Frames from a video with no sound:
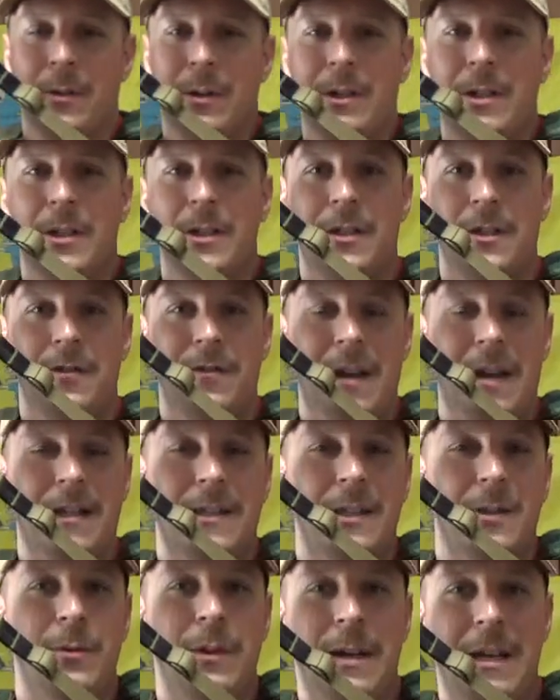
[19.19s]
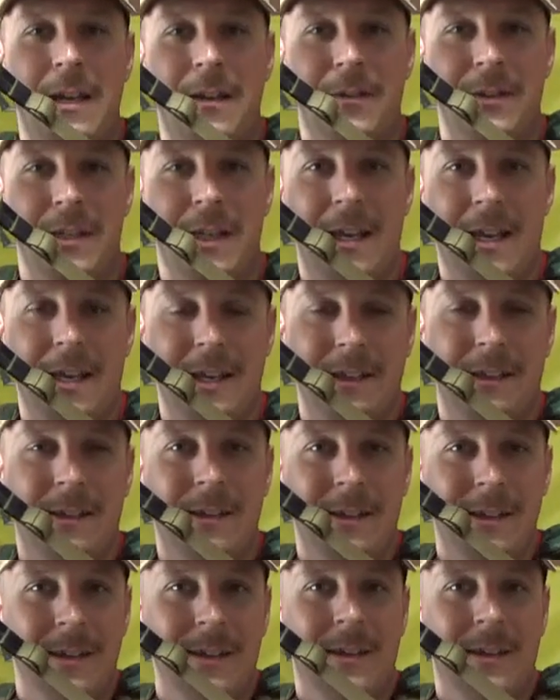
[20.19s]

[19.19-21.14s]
which is a fancy way of saying